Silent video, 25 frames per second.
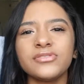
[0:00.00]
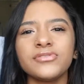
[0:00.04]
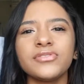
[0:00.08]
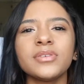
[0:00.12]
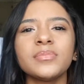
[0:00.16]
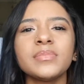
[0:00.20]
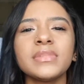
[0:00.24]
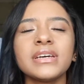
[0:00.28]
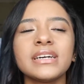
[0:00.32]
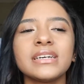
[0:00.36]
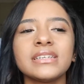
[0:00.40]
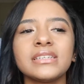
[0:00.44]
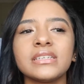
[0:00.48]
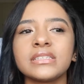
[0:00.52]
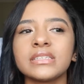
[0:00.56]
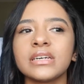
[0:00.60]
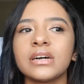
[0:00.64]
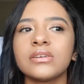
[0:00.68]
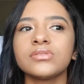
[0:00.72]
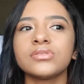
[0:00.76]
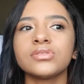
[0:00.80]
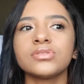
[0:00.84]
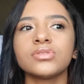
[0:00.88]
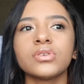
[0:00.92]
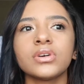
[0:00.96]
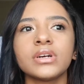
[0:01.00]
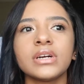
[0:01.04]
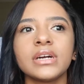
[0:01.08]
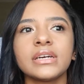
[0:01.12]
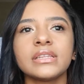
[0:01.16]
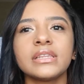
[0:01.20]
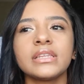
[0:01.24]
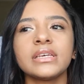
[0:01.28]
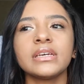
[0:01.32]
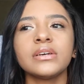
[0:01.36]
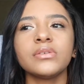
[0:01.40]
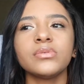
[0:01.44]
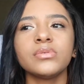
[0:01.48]
from like a discount store. I
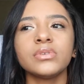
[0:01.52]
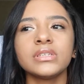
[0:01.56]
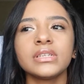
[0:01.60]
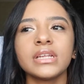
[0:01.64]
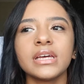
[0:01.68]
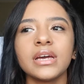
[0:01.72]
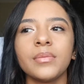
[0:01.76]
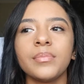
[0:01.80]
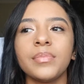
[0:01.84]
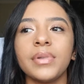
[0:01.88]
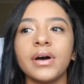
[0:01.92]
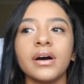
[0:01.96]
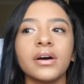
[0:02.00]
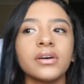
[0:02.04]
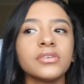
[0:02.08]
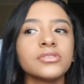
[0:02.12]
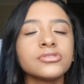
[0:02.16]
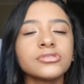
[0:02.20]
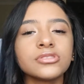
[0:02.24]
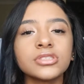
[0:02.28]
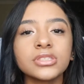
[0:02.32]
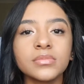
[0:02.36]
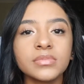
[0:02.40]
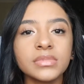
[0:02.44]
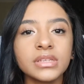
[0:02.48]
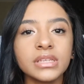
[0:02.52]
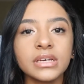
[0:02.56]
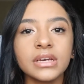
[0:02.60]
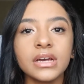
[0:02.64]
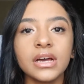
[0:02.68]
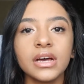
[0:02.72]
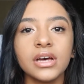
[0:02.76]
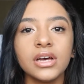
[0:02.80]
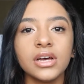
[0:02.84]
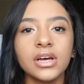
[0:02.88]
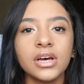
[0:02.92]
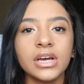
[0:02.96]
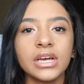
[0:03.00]
think it was like Bell's or something
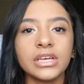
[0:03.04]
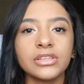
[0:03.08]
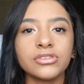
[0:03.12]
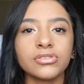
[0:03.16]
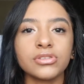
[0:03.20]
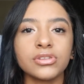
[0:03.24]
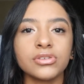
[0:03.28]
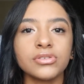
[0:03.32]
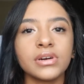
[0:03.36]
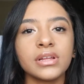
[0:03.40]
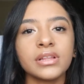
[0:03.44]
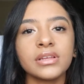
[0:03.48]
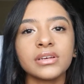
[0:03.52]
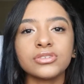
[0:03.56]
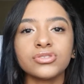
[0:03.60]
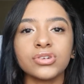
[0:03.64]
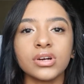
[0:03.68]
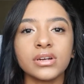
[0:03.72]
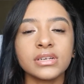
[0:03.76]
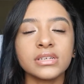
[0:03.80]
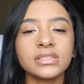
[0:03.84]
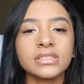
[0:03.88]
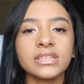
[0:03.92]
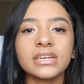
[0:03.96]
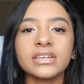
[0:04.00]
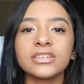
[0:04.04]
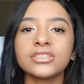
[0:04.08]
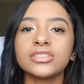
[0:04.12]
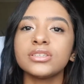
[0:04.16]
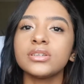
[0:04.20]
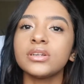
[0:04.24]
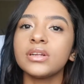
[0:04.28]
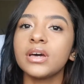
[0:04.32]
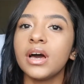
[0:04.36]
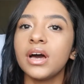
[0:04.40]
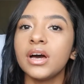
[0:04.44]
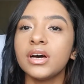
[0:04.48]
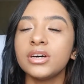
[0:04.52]
in the little electronic
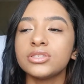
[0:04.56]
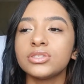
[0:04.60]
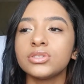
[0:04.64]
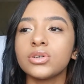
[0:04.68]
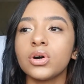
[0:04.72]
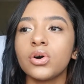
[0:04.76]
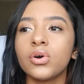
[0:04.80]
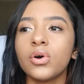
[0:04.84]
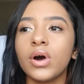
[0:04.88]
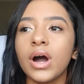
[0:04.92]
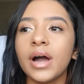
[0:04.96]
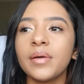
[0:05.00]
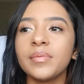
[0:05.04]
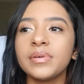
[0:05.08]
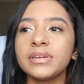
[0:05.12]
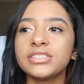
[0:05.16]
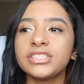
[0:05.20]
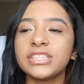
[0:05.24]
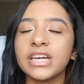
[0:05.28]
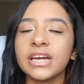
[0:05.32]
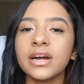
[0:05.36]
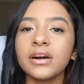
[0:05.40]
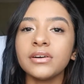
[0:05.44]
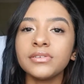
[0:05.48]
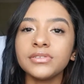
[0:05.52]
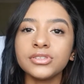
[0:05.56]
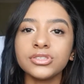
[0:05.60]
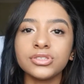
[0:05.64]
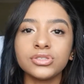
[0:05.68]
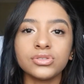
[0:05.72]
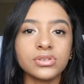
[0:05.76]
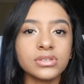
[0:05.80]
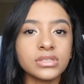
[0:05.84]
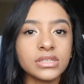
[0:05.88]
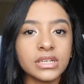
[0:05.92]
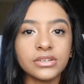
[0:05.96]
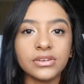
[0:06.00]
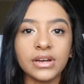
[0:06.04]
section. So I mean, check out the
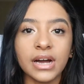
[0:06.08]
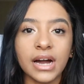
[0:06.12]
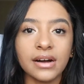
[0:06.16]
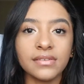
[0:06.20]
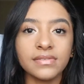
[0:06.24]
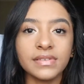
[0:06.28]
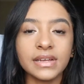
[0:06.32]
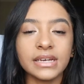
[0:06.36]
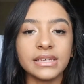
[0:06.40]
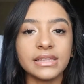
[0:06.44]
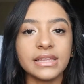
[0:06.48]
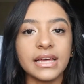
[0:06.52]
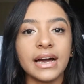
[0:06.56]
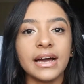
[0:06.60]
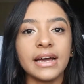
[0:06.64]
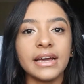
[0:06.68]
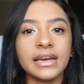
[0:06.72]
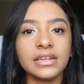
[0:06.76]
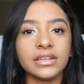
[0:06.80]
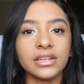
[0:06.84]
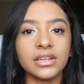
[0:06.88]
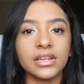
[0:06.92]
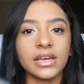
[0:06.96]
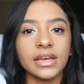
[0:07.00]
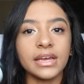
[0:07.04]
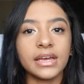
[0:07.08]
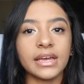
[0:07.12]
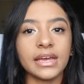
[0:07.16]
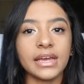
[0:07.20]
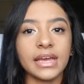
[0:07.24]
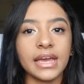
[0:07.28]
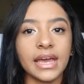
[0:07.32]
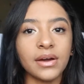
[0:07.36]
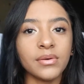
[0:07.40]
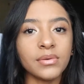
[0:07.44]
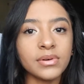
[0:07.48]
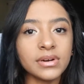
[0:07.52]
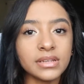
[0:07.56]
stores that you have like that and
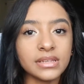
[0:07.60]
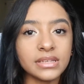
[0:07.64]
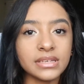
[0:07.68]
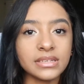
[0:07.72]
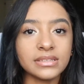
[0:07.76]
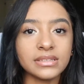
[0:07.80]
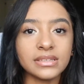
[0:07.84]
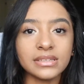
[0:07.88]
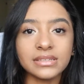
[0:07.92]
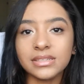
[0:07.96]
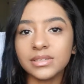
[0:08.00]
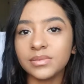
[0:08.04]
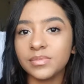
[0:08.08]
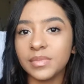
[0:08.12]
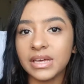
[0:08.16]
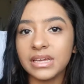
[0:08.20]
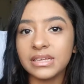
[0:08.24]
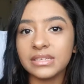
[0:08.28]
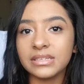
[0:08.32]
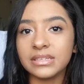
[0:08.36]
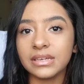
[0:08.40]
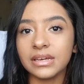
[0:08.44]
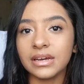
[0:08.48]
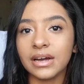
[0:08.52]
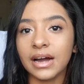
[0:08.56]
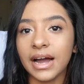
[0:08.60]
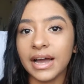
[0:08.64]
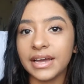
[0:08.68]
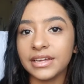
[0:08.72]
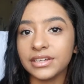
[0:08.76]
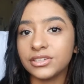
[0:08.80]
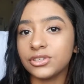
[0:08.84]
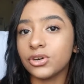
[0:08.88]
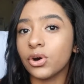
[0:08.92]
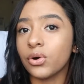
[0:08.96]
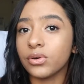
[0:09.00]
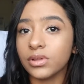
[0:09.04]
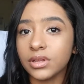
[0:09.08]
get one of these. It's amazing. I
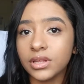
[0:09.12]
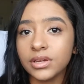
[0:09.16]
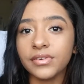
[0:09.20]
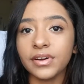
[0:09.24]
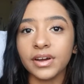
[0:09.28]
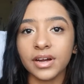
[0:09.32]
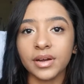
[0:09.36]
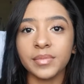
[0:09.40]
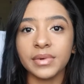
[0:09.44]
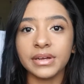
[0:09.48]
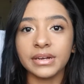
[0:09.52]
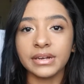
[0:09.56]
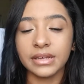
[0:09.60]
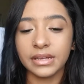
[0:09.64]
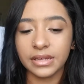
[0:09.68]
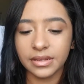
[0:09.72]
totally recommend it.